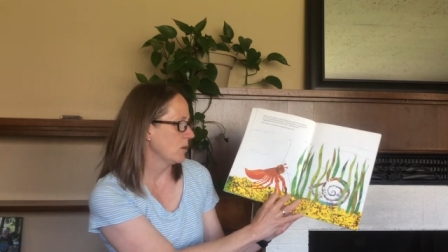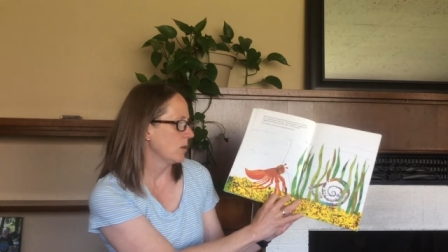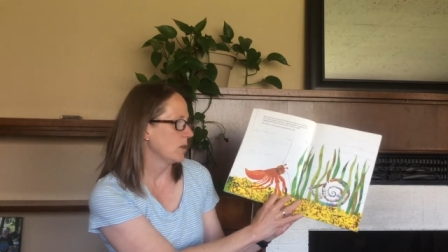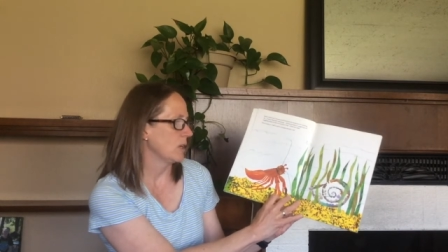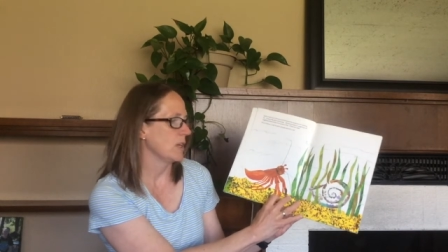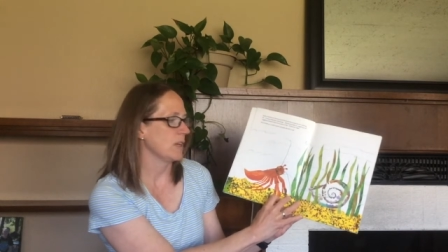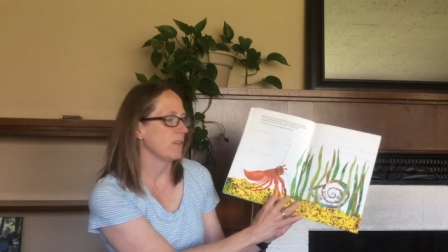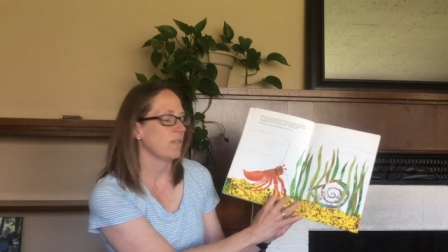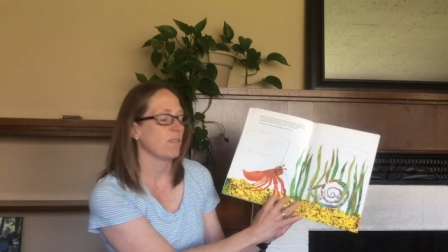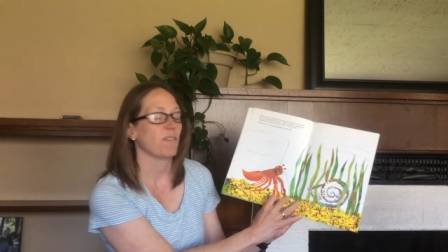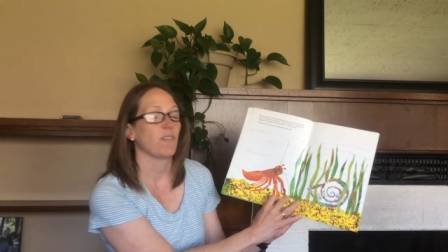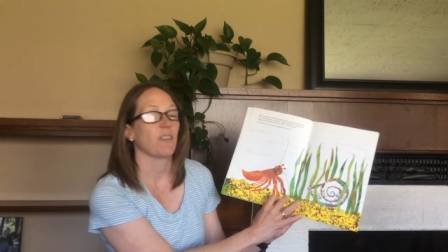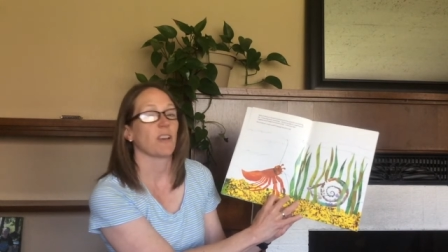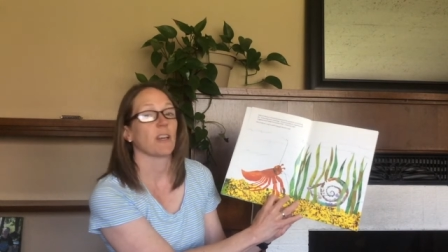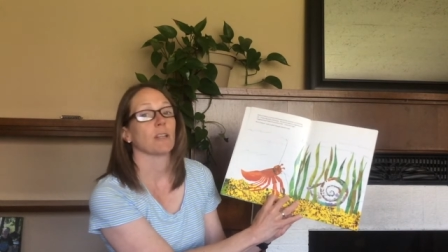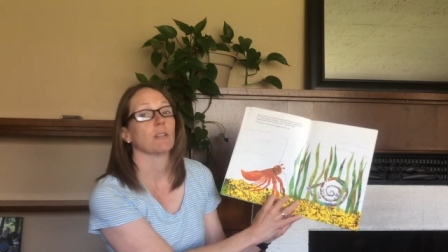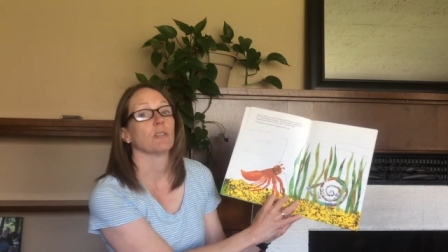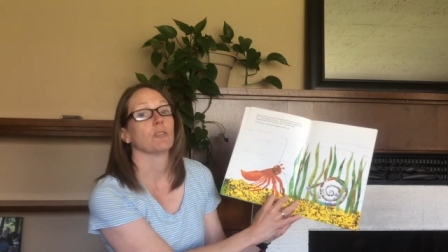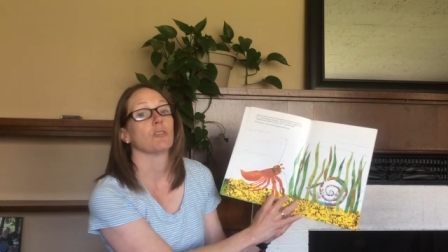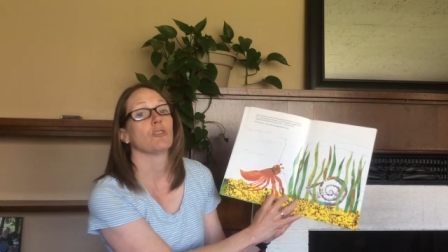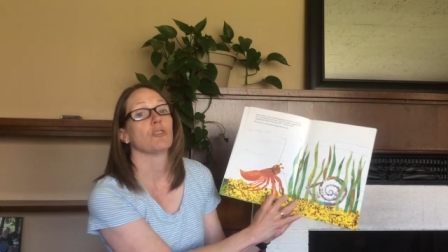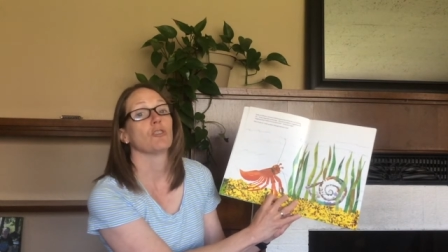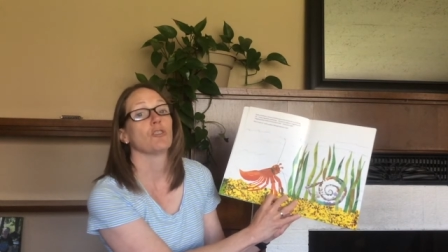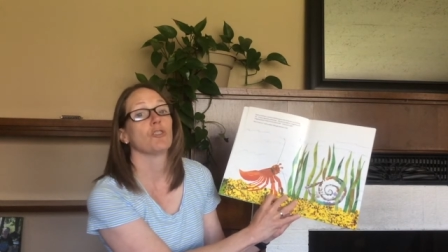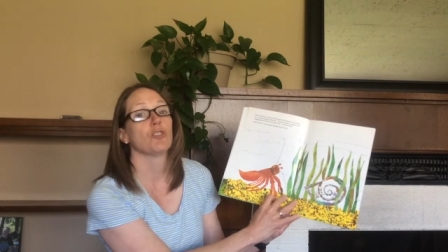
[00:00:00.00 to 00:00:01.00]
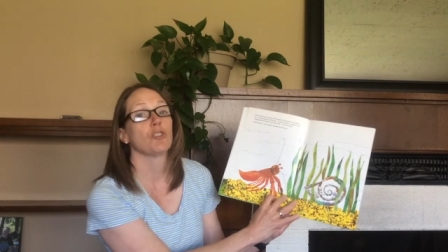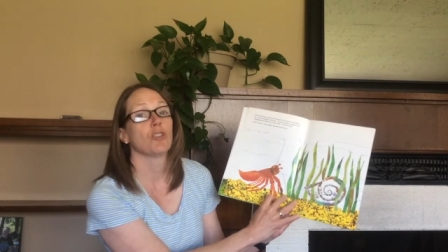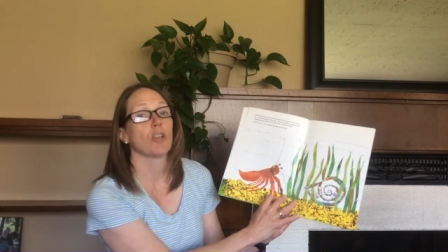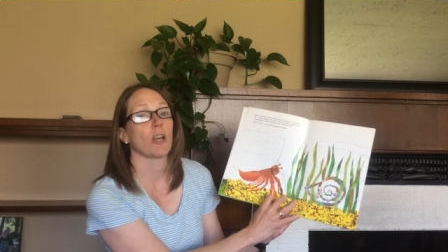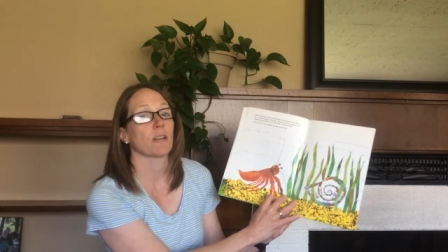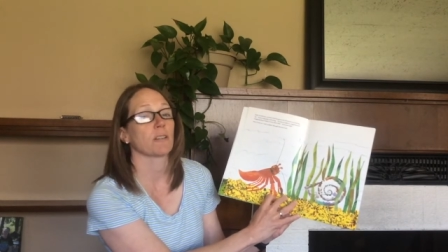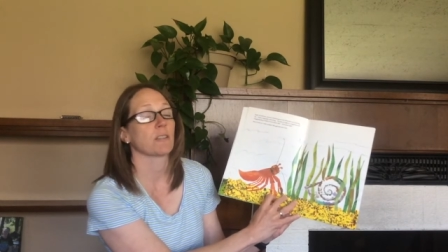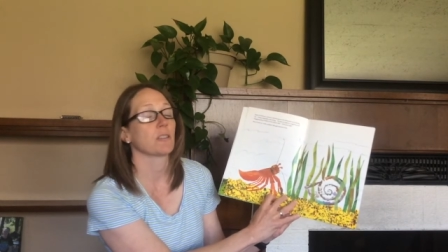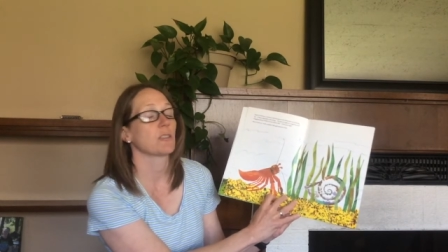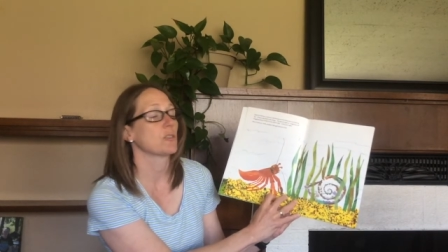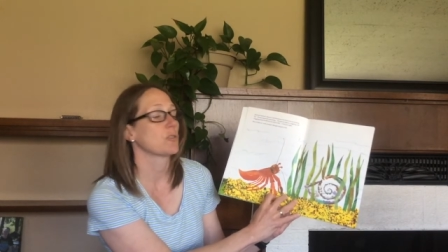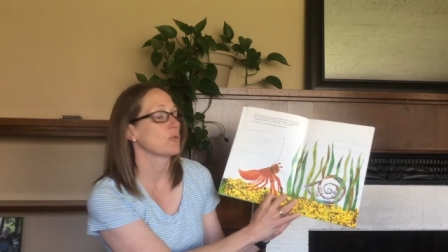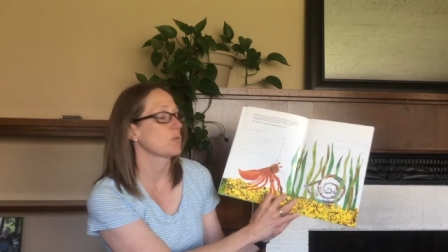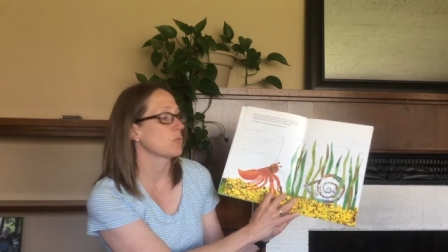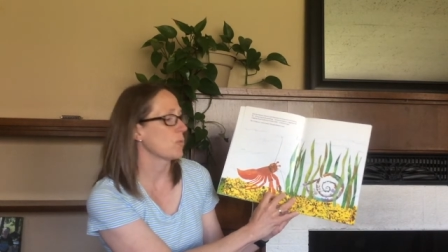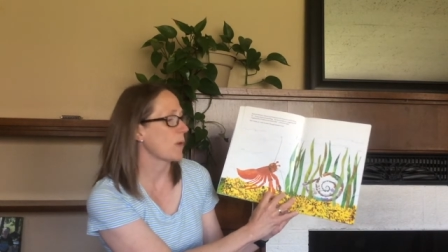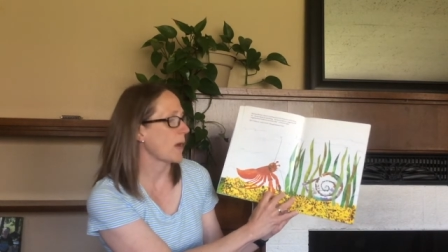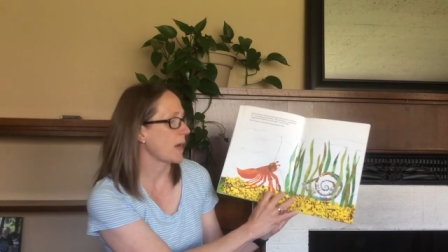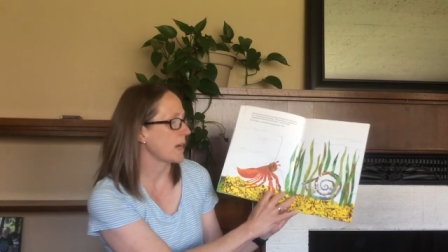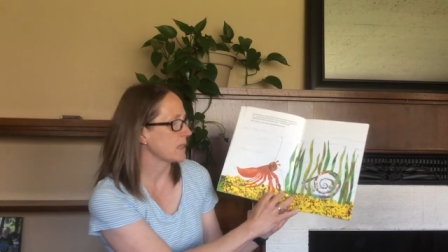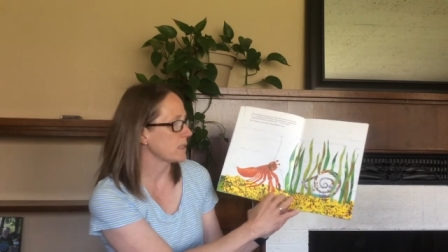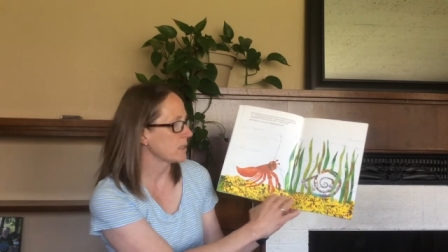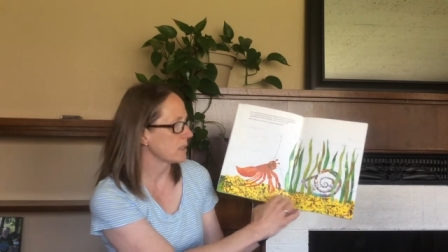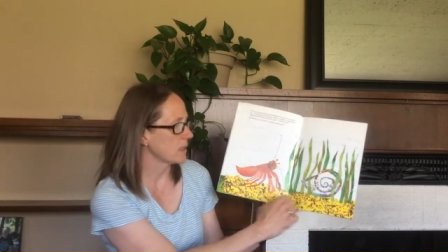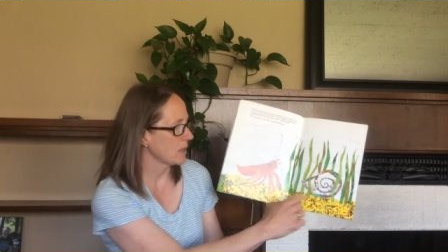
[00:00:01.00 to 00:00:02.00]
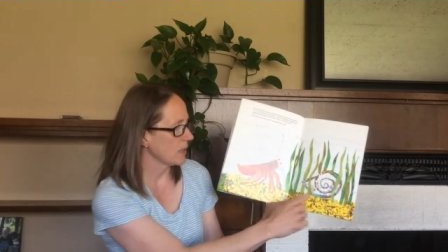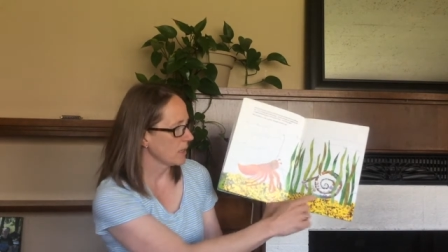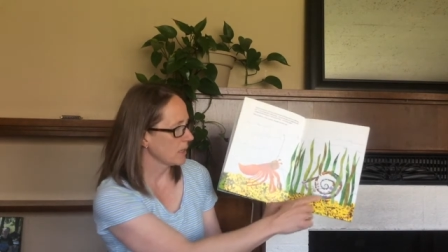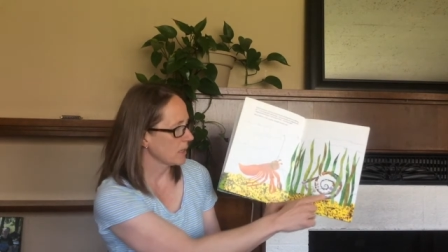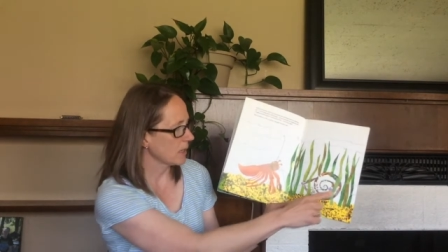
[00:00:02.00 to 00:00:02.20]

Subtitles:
It felt just right.